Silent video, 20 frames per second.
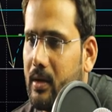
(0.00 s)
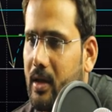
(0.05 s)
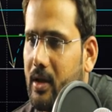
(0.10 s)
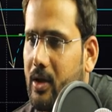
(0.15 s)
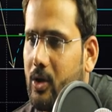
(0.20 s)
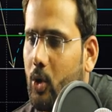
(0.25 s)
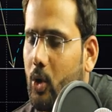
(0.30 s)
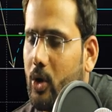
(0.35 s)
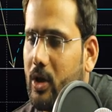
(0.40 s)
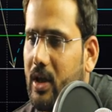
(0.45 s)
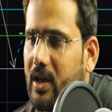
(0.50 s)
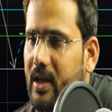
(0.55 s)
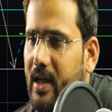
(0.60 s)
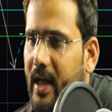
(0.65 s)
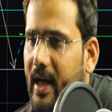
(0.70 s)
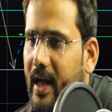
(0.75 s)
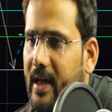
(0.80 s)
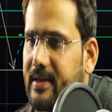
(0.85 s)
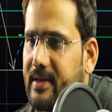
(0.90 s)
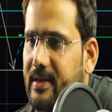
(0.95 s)
The total
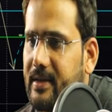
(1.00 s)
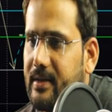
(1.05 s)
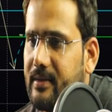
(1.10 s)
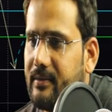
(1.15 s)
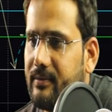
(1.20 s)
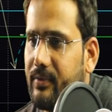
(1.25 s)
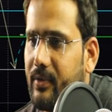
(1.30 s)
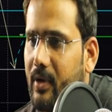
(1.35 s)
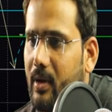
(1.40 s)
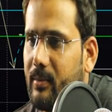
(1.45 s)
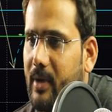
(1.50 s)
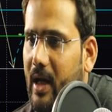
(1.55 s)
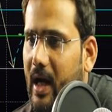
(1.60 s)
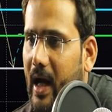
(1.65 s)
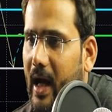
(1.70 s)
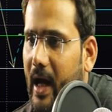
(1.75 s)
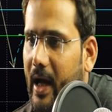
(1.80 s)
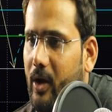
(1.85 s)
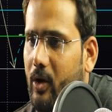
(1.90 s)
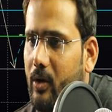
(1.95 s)
correction from the
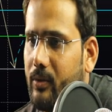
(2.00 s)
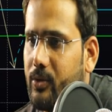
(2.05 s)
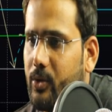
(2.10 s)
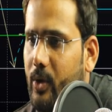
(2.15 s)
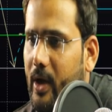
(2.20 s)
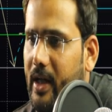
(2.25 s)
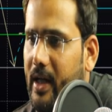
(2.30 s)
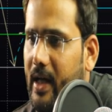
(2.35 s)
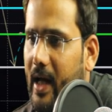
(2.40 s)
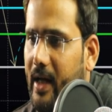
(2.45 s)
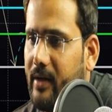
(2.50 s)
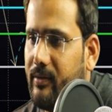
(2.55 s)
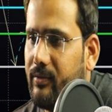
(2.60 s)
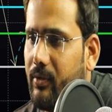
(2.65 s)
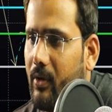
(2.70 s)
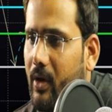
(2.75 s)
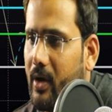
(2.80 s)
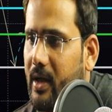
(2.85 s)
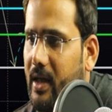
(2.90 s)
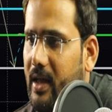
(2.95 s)
high of
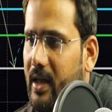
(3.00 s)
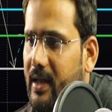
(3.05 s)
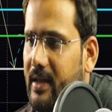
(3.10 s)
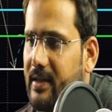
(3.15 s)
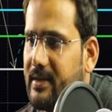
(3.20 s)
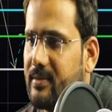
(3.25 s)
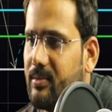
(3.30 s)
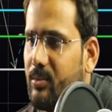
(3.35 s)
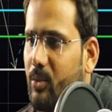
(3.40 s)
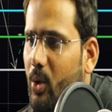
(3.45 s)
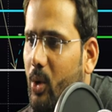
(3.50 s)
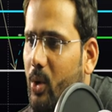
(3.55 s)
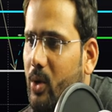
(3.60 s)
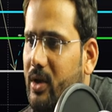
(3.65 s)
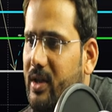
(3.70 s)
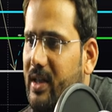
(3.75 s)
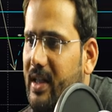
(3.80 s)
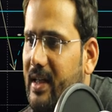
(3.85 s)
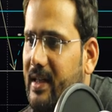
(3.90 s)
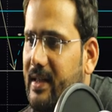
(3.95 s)
2940 is
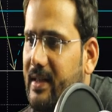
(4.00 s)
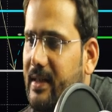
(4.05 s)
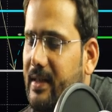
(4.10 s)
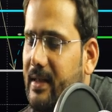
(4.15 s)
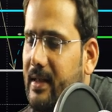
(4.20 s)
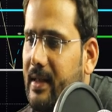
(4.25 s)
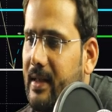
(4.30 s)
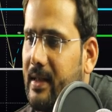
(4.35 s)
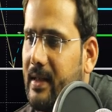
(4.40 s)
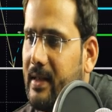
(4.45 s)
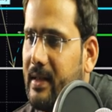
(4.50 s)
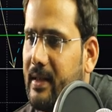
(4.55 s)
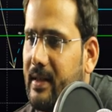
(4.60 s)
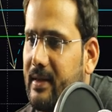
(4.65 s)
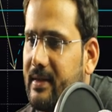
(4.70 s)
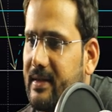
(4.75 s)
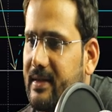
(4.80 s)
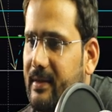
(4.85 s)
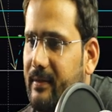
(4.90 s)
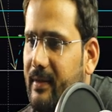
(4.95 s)
more than
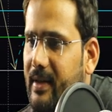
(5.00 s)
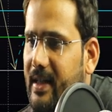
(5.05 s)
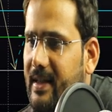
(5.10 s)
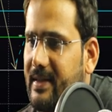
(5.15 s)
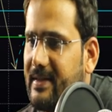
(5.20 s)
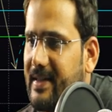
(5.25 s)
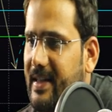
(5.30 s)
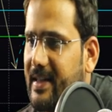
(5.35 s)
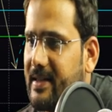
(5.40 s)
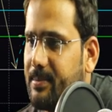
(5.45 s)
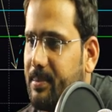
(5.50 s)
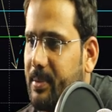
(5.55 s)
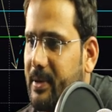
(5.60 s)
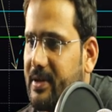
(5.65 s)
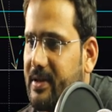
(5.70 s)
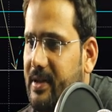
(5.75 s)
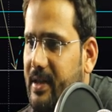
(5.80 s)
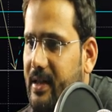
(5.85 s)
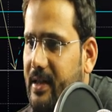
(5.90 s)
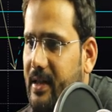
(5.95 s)

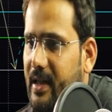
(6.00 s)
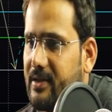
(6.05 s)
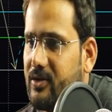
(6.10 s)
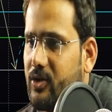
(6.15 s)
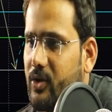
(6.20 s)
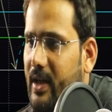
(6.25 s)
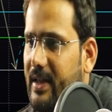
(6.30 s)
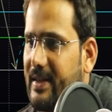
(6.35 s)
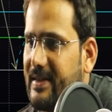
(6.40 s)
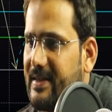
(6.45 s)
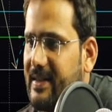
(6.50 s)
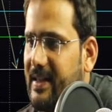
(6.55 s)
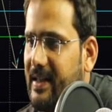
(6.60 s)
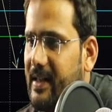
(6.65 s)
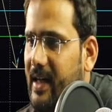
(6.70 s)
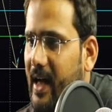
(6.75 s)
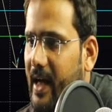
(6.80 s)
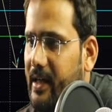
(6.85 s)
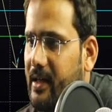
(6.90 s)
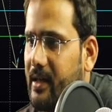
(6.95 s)
76%, as you can
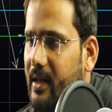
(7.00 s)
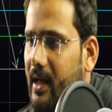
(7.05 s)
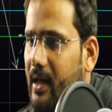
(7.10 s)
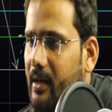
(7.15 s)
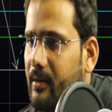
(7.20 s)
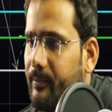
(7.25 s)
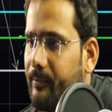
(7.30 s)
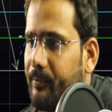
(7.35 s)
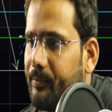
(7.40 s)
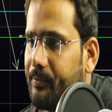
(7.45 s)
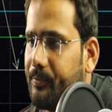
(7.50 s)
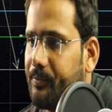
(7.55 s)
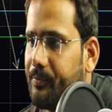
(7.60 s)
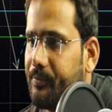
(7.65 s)
see right now.